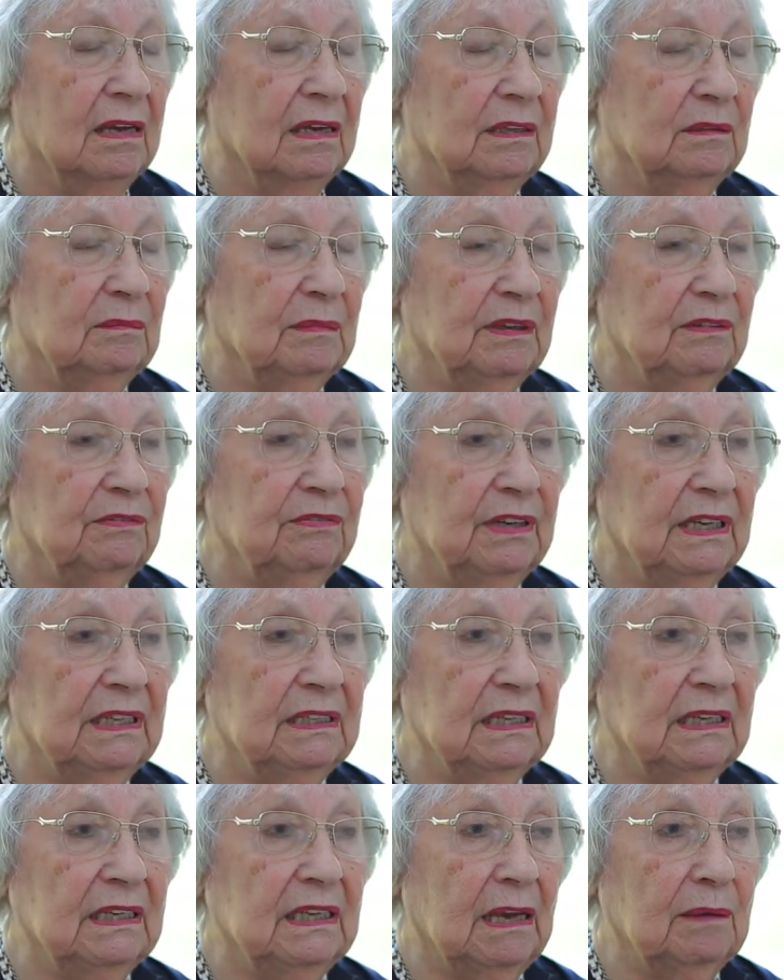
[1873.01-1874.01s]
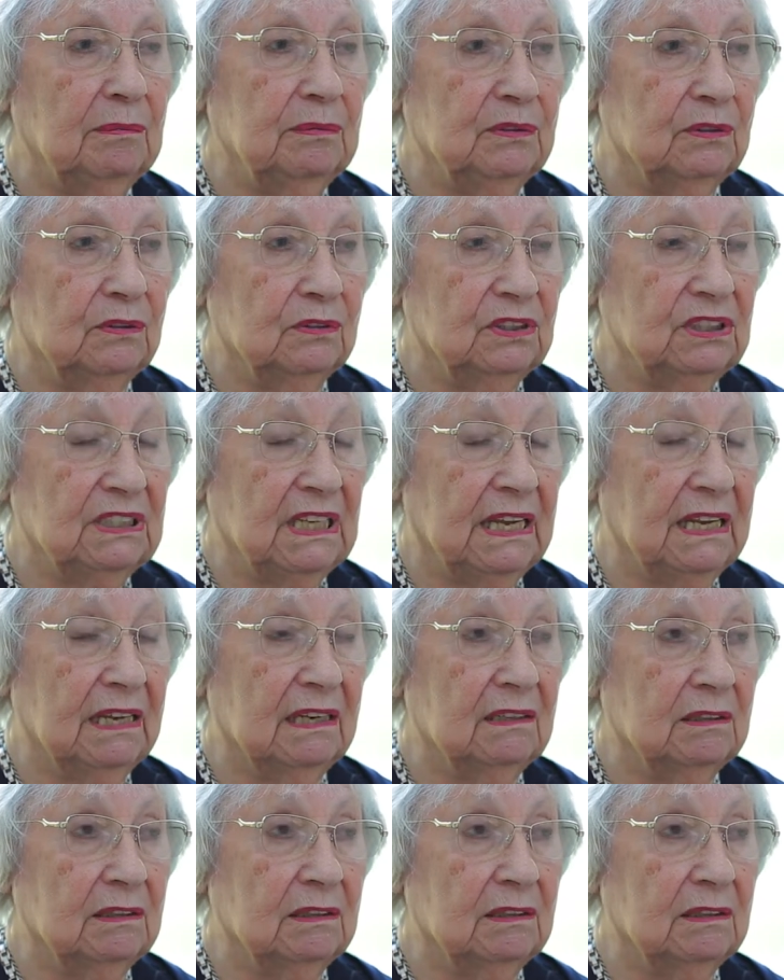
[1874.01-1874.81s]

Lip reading: And my father kept on saying,